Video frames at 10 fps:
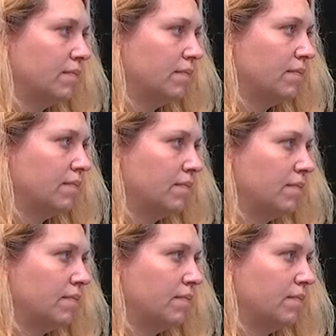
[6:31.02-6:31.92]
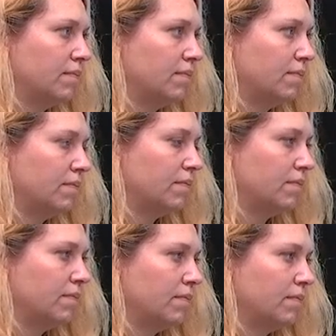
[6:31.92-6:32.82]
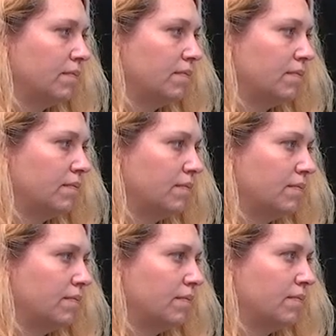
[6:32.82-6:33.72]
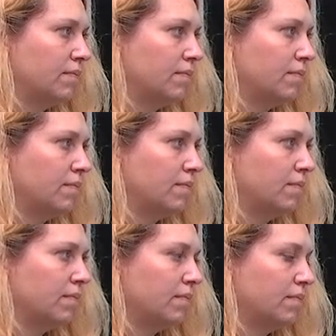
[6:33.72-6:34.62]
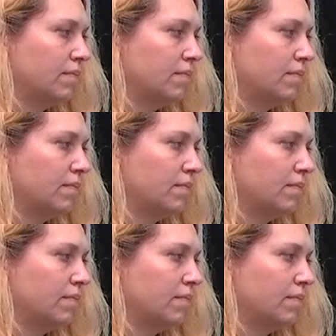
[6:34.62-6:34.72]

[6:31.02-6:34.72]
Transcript: (silent)